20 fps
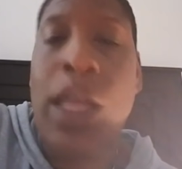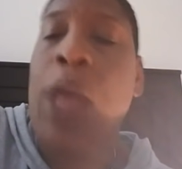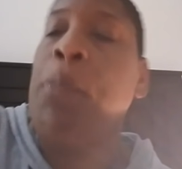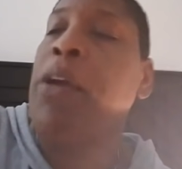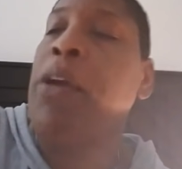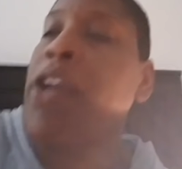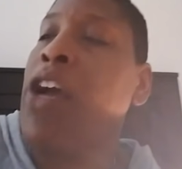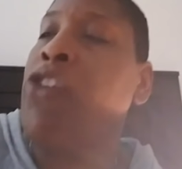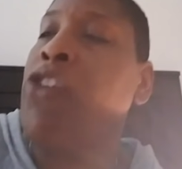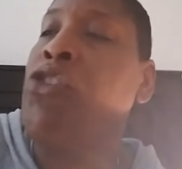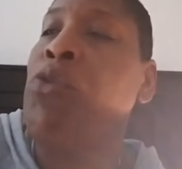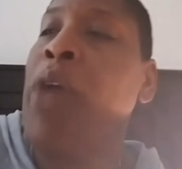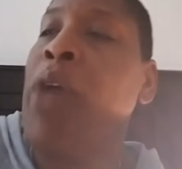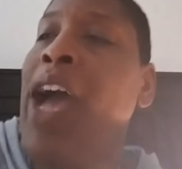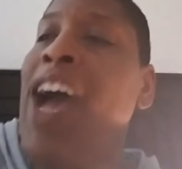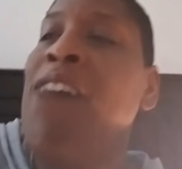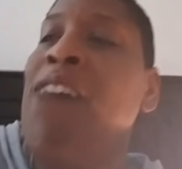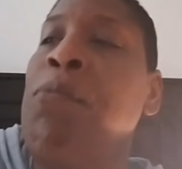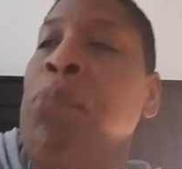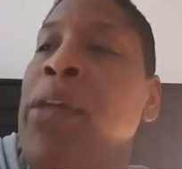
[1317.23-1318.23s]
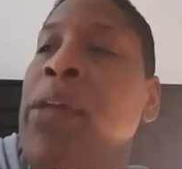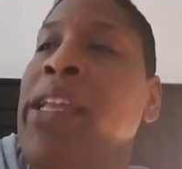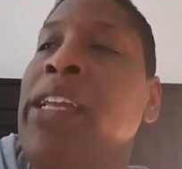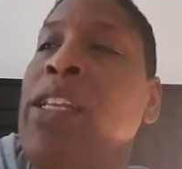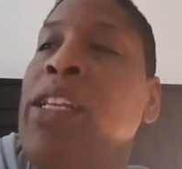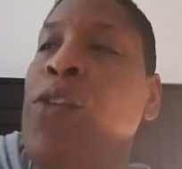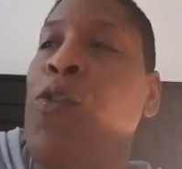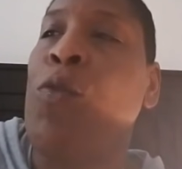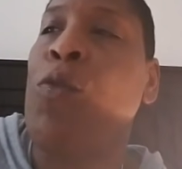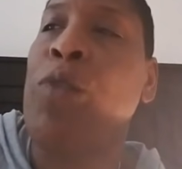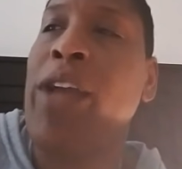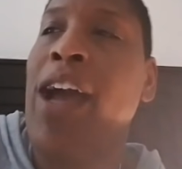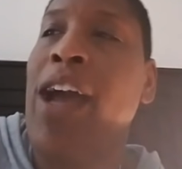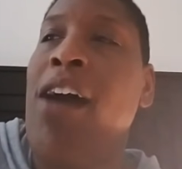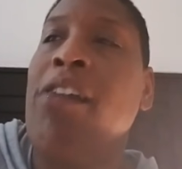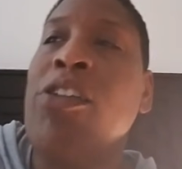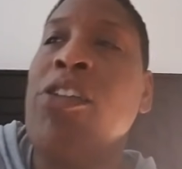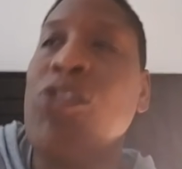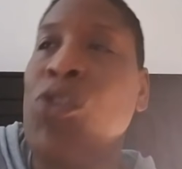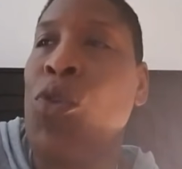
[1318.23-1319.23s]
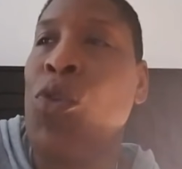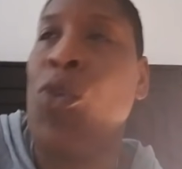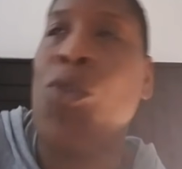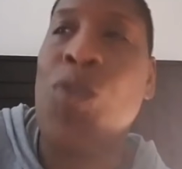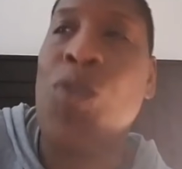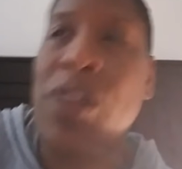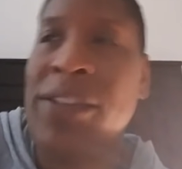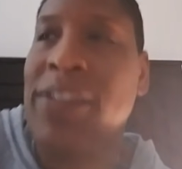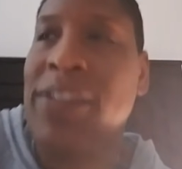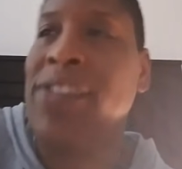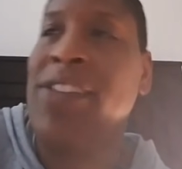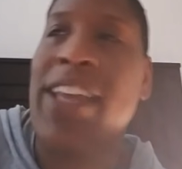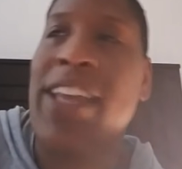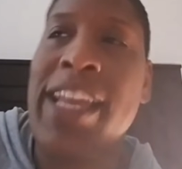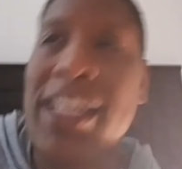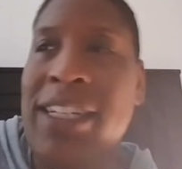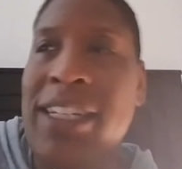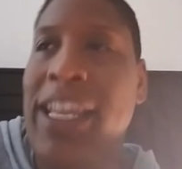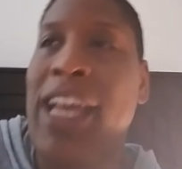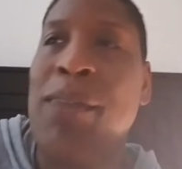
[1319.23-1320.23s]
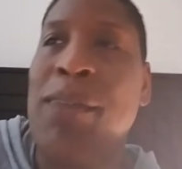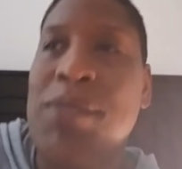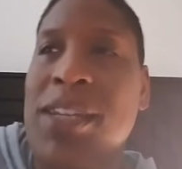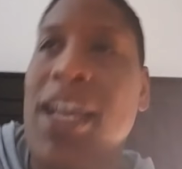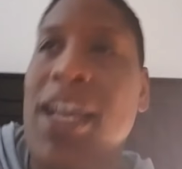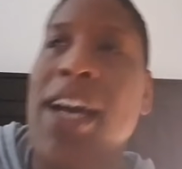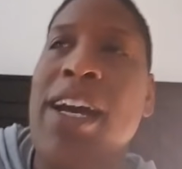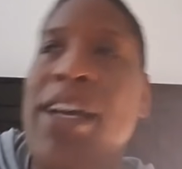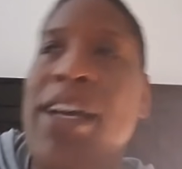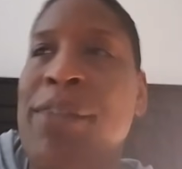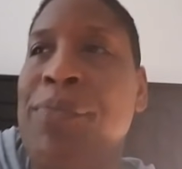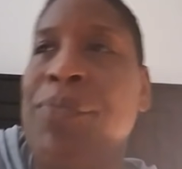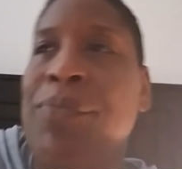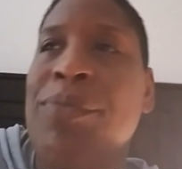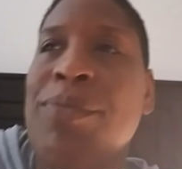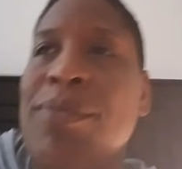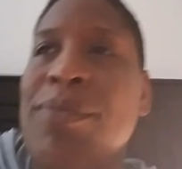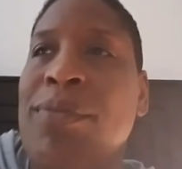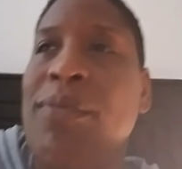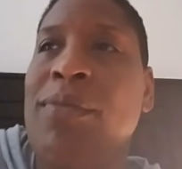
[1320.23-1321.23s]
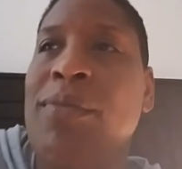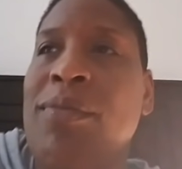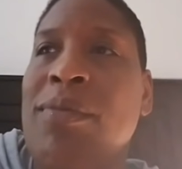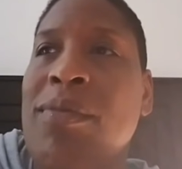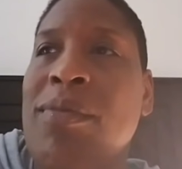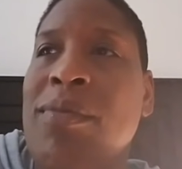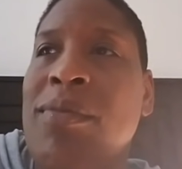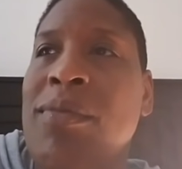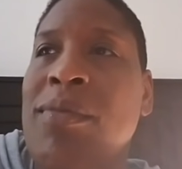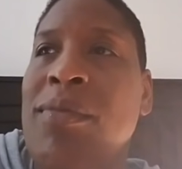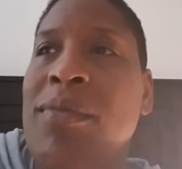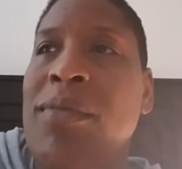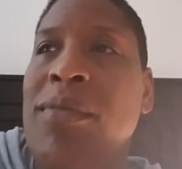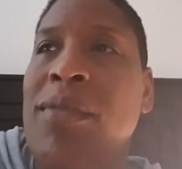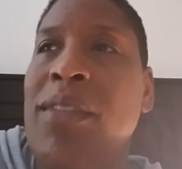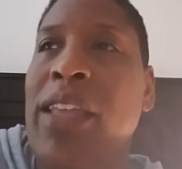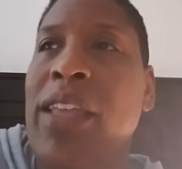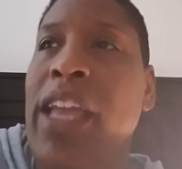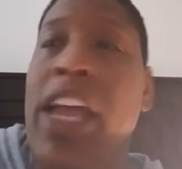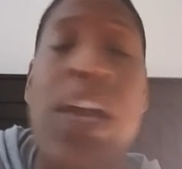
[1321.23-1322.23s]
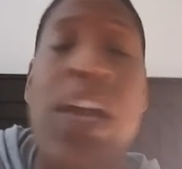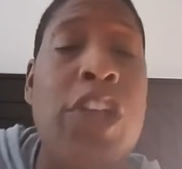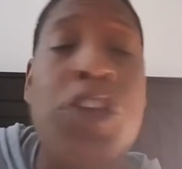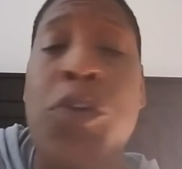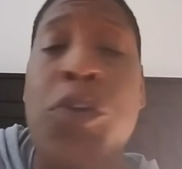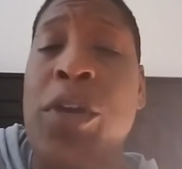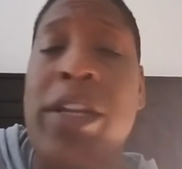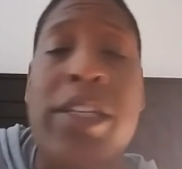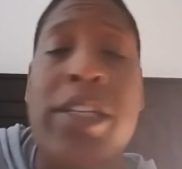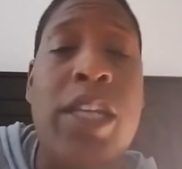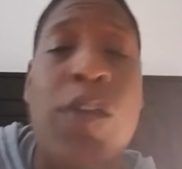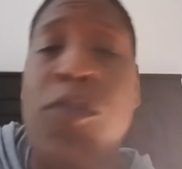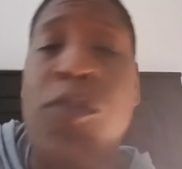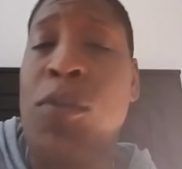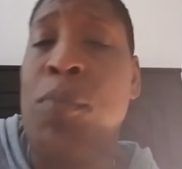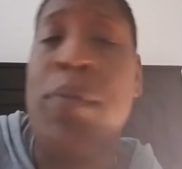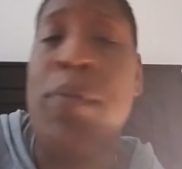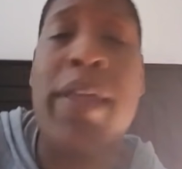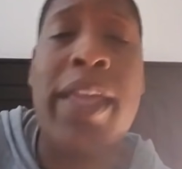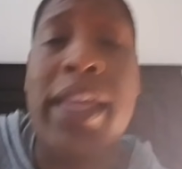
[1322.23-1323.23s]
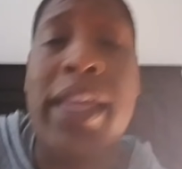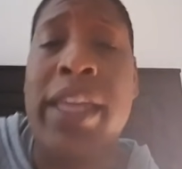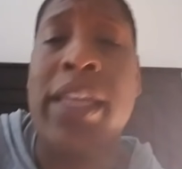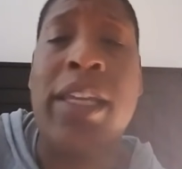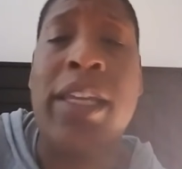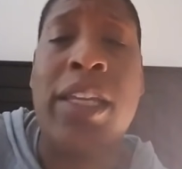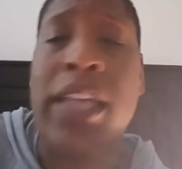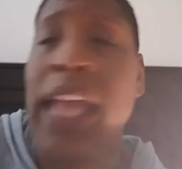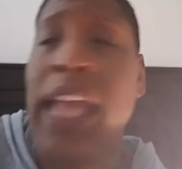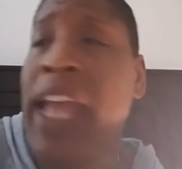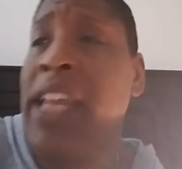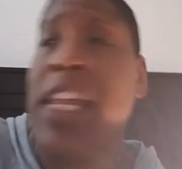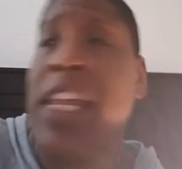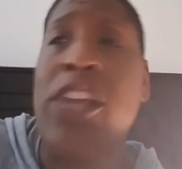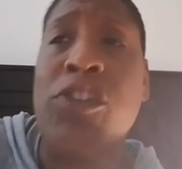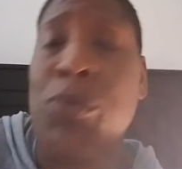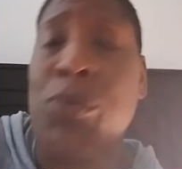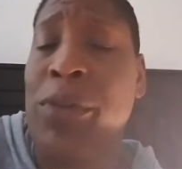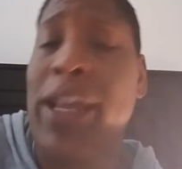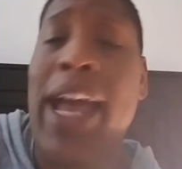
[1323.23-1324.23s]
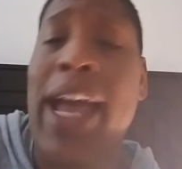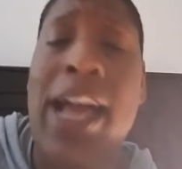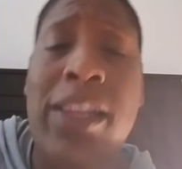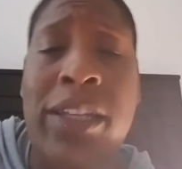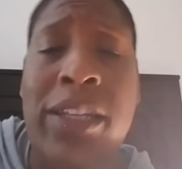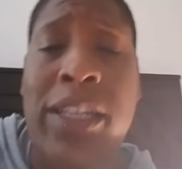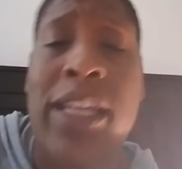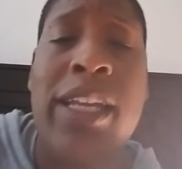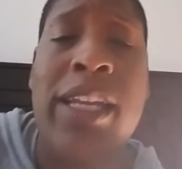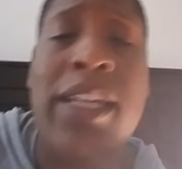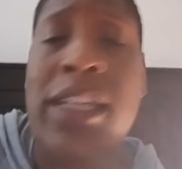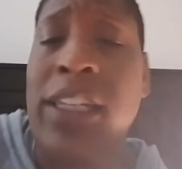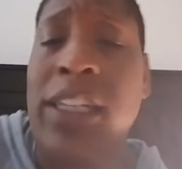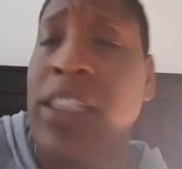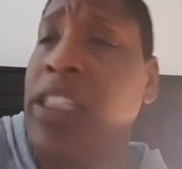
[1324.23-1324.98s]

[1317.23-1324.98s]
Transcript: Because you have many different realities going on at the same damn time, and you're a different being in each reality,